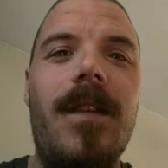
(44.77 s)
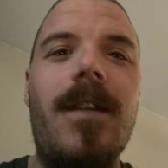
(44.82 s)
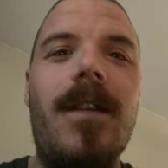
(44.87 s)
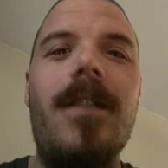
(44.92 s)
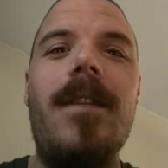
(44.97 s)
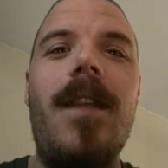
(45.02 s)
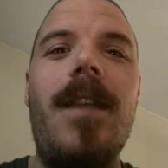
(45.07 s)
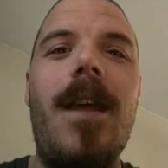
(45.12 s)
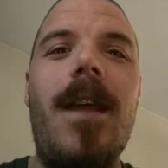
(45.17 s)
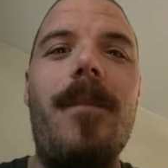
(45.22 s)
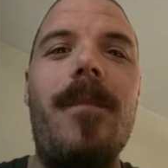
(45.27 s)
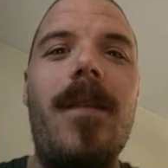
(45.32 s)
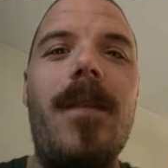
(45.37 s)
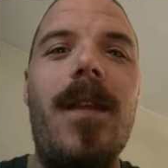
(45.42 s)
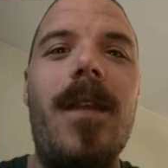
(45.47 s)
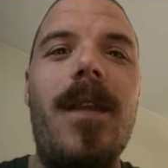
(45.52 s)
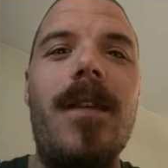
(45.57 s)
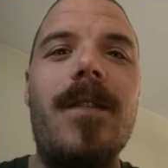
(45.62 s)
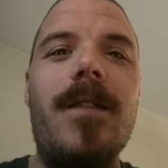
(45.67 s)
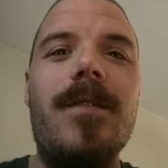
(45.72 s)
yep.
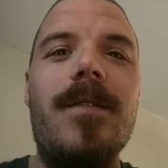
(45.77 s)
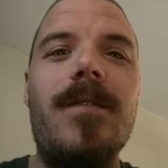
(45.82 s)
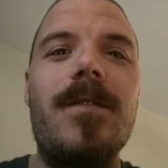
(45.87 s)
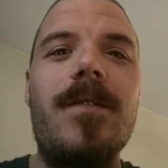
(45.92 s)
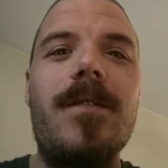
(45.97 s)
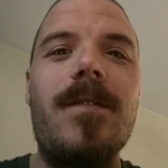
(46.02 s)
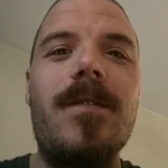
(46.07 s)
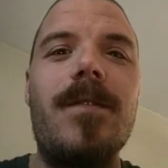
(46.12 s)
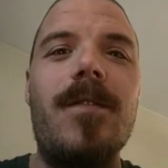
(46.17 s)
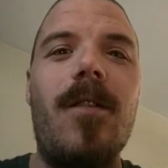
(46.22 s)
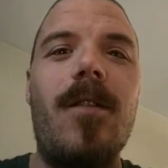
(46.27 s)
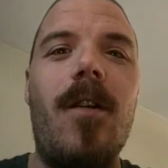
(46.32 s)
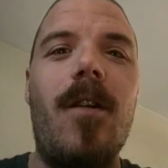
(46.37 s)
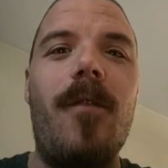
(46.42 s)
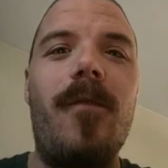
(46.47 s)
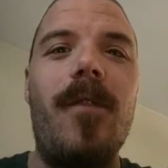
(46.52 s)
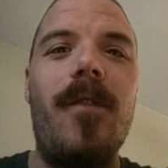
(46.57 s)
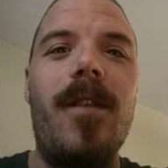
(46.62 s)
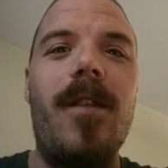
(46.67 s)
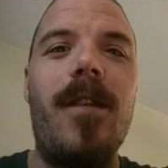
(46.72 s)
So
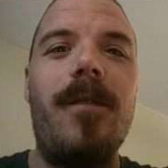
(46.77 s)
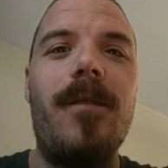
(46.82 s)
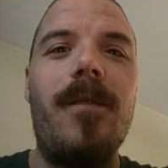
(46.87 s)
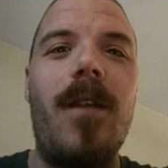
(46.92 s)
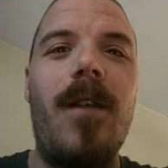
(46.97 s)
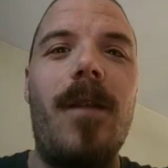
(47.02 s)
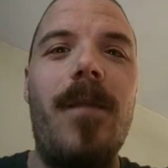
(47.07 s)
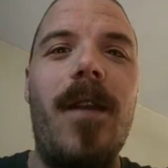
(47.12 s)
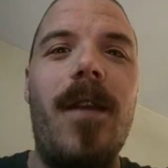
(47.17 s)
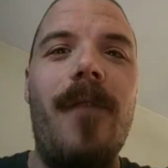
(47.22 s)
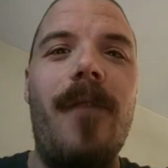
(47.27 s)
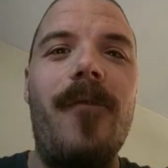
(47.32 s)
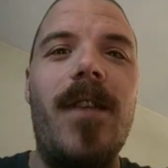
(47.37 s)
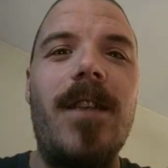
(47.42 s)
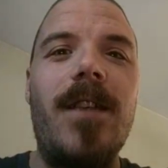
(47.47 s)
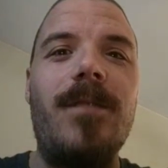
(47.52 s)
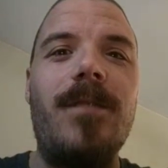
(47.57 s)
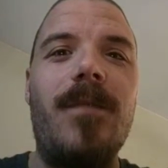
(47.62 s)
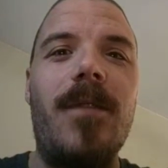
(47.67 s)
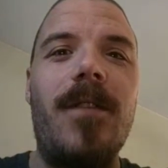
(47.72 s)
hopefully I'll be on
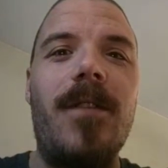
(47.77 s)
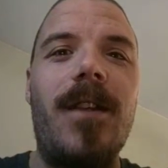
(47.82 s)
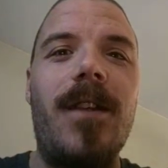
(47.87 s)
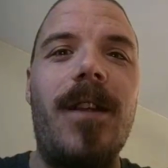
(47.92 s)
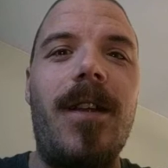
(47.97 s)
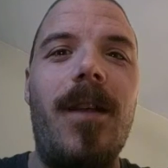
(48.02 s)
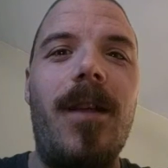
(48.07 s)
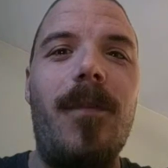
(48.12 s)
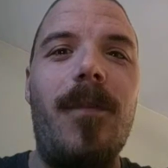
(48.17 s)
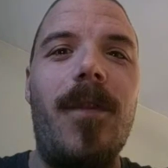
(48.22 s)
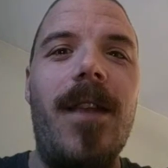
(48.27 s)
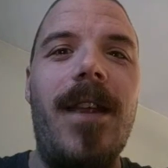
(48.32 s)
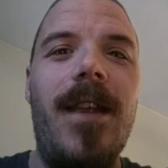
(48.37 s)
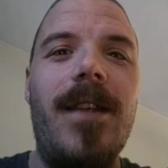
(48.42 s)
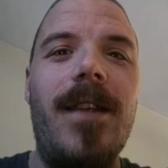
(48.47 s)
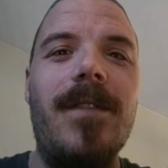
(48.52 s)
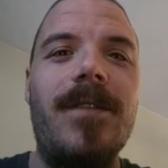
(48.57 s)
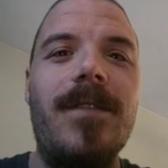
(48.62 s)
Facebook in a couple days.